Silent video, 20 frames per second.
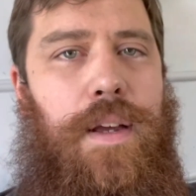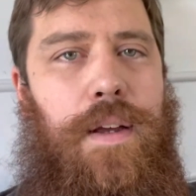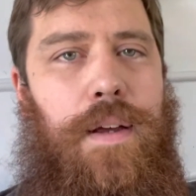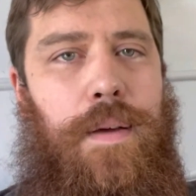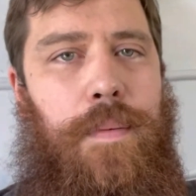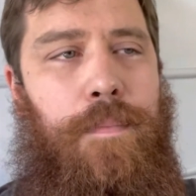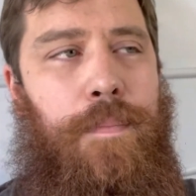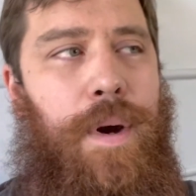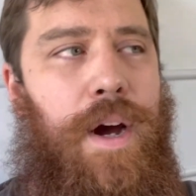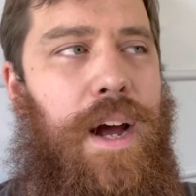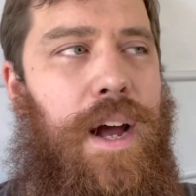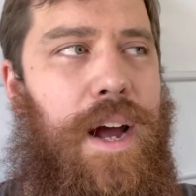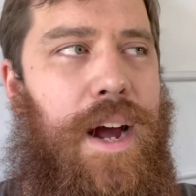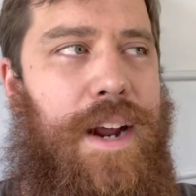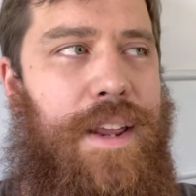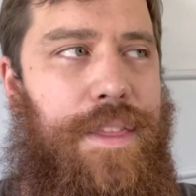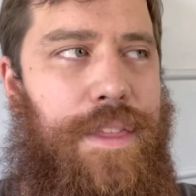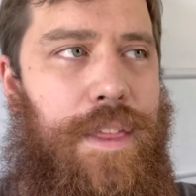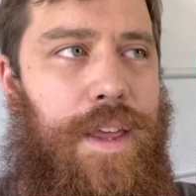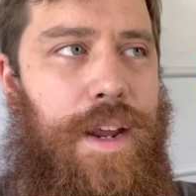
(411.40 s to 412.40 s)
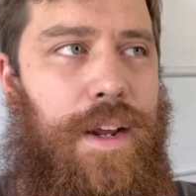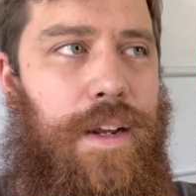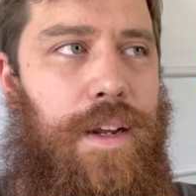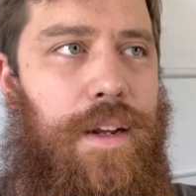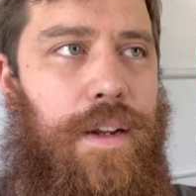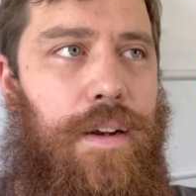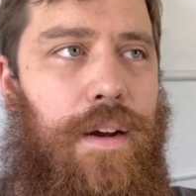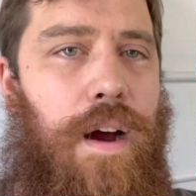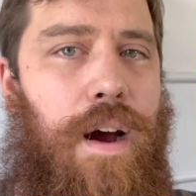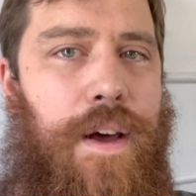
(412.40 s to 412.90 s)
but I think
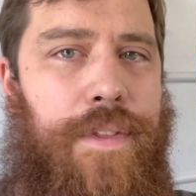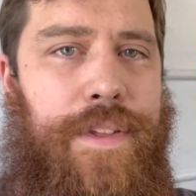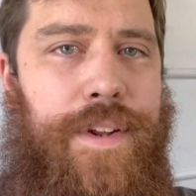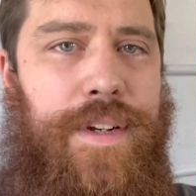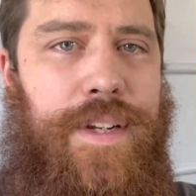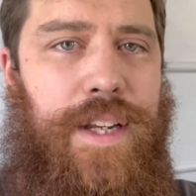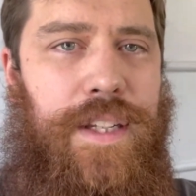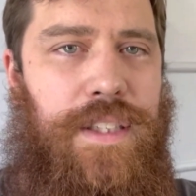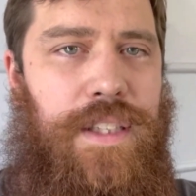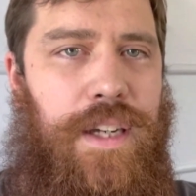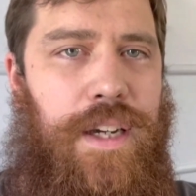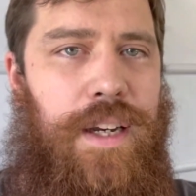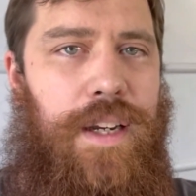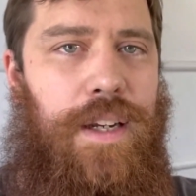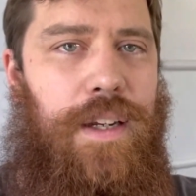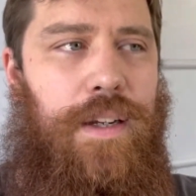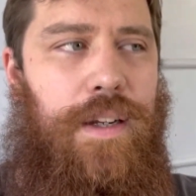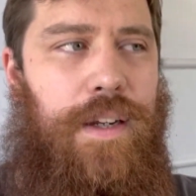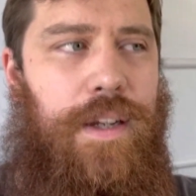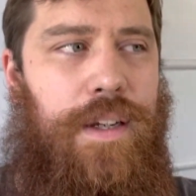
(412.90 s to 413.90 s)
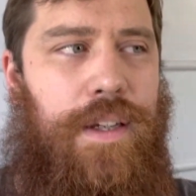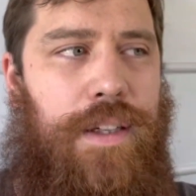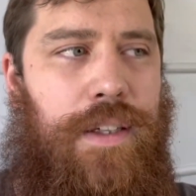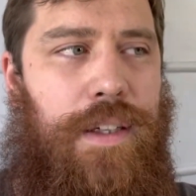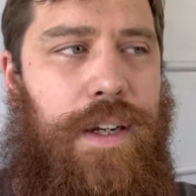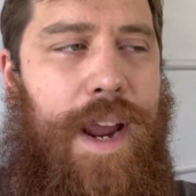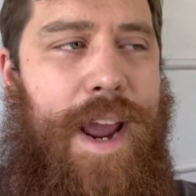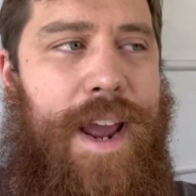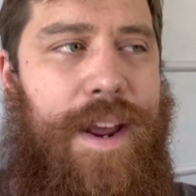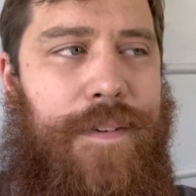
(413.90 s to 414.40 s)
authenticity
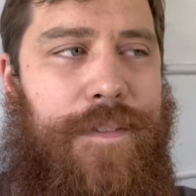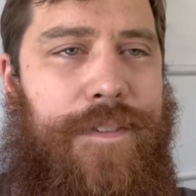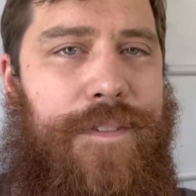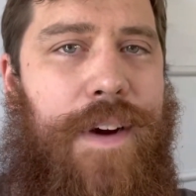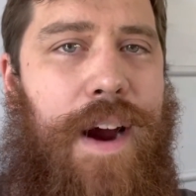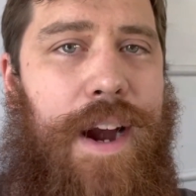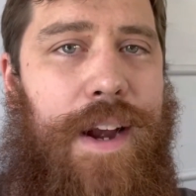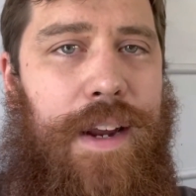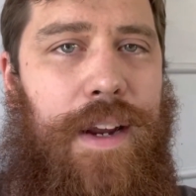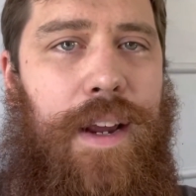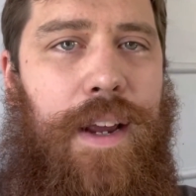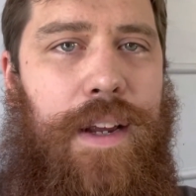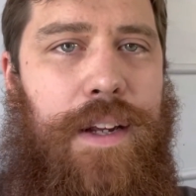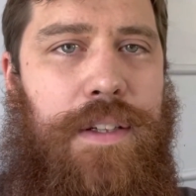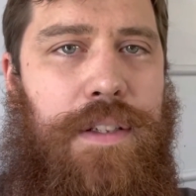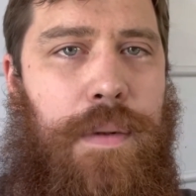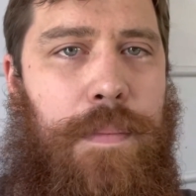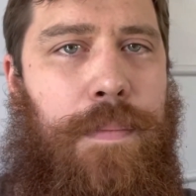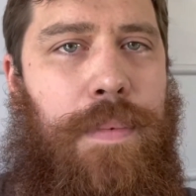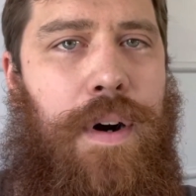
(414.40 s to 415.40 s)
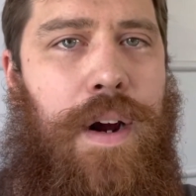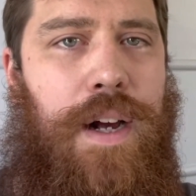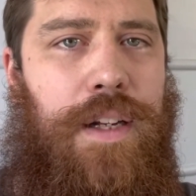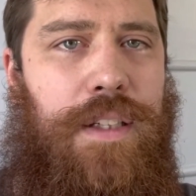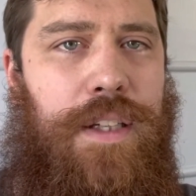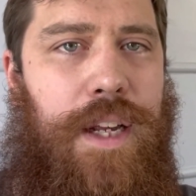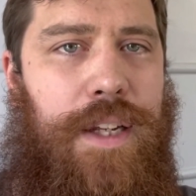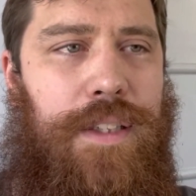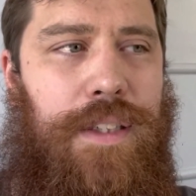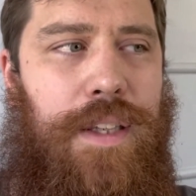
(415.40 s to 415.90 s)
and finding it is a
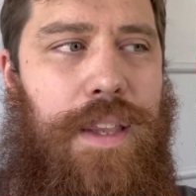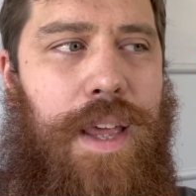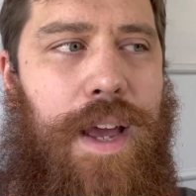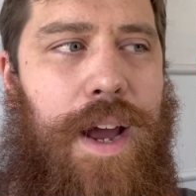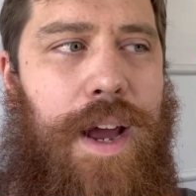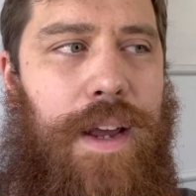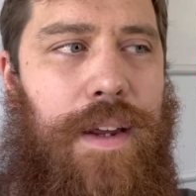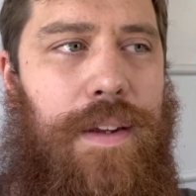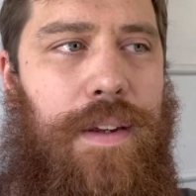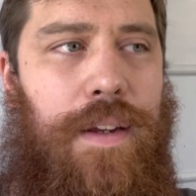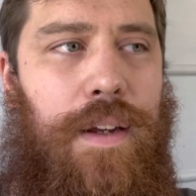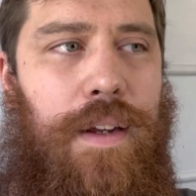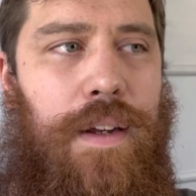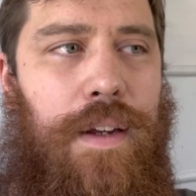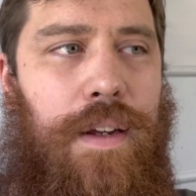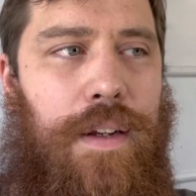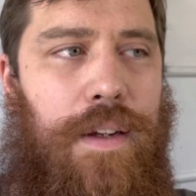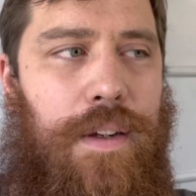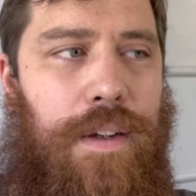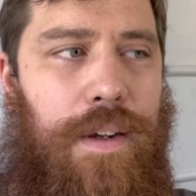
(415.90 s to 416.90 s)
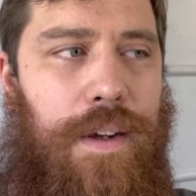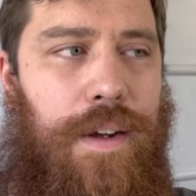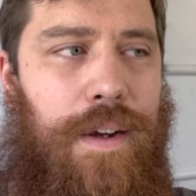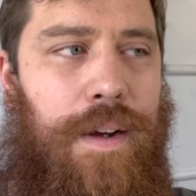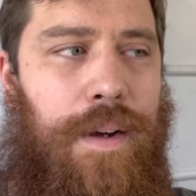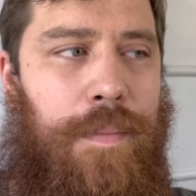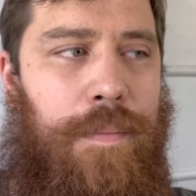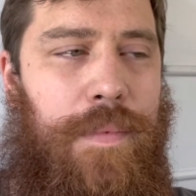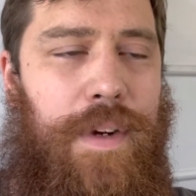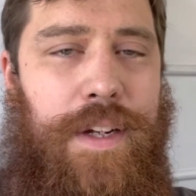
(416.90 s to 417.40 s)
process that
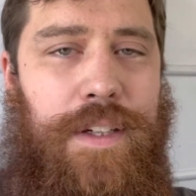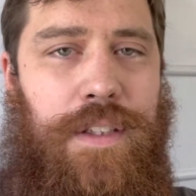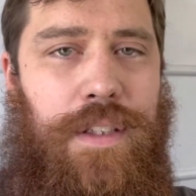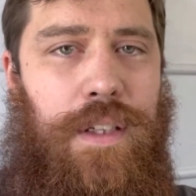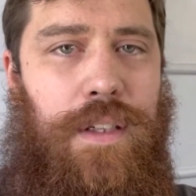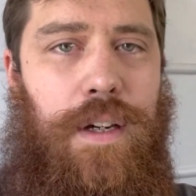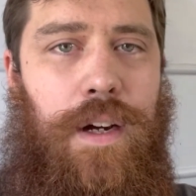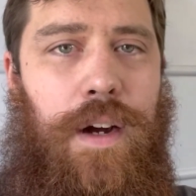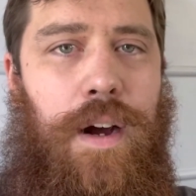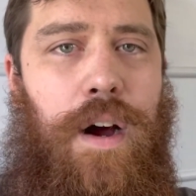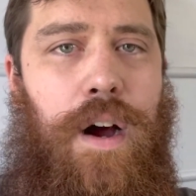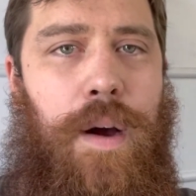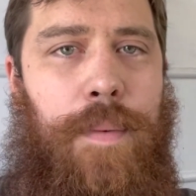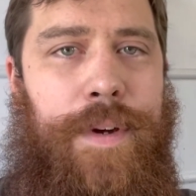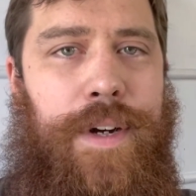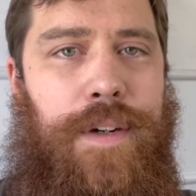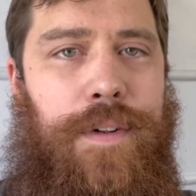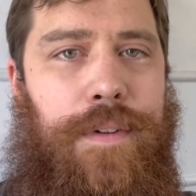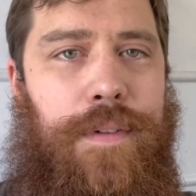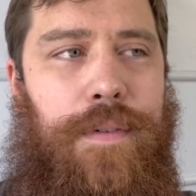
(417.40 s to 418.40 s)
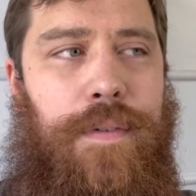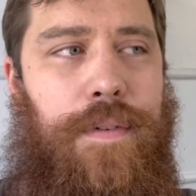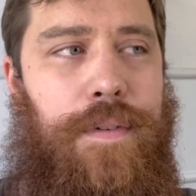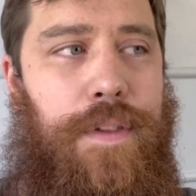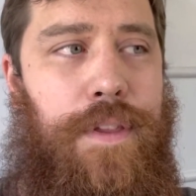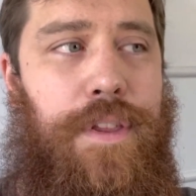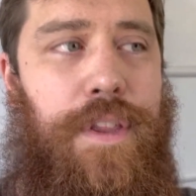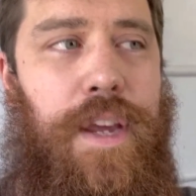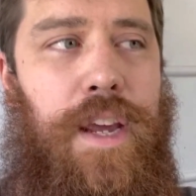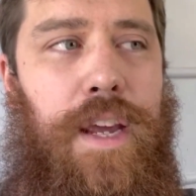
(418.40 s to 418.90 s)
is a common
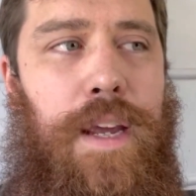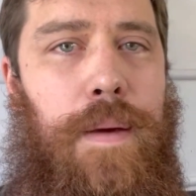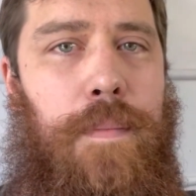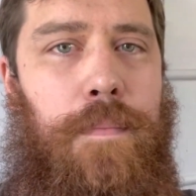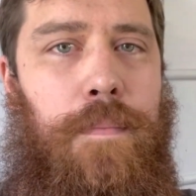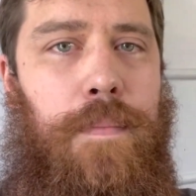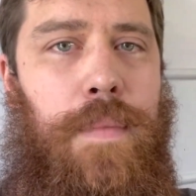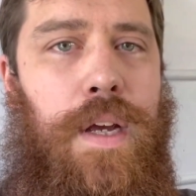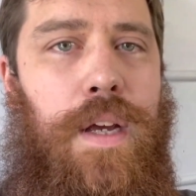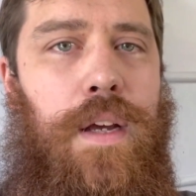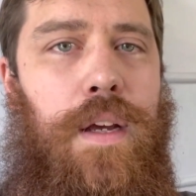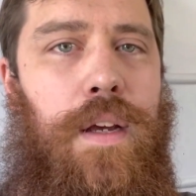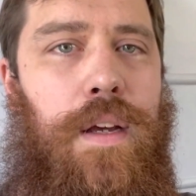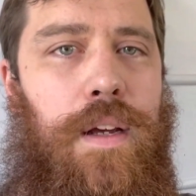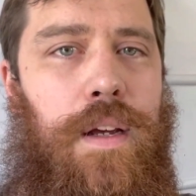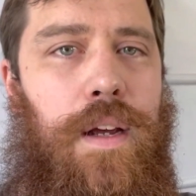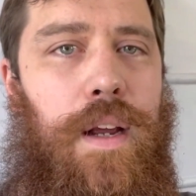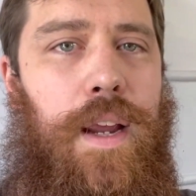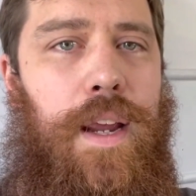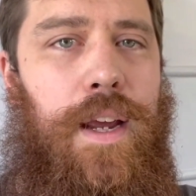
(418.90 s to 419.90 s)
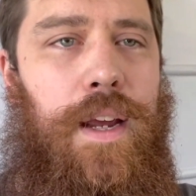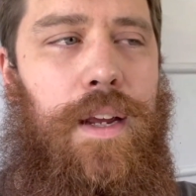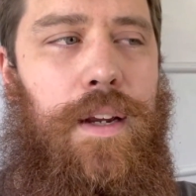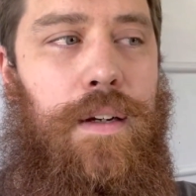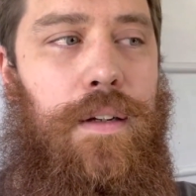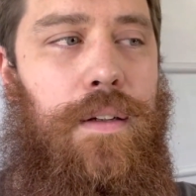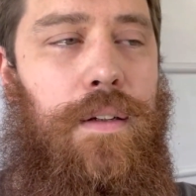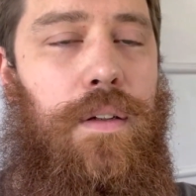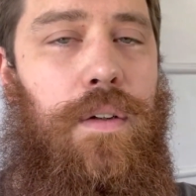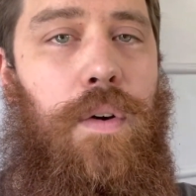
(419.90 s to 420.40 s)
theme
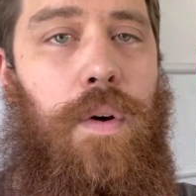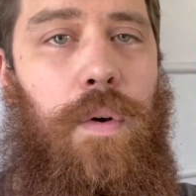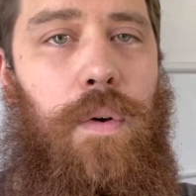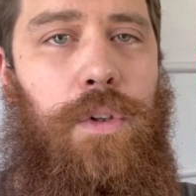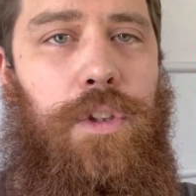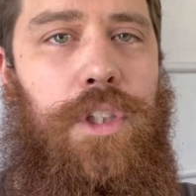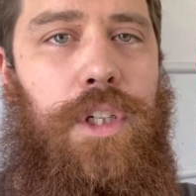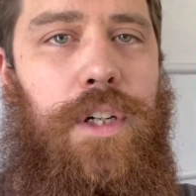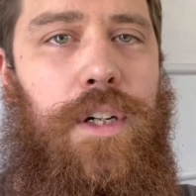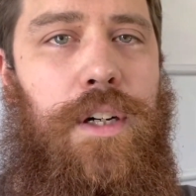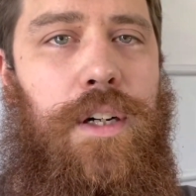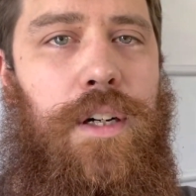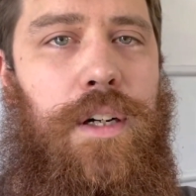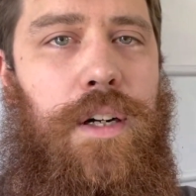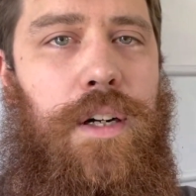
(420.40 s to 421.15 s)
in culture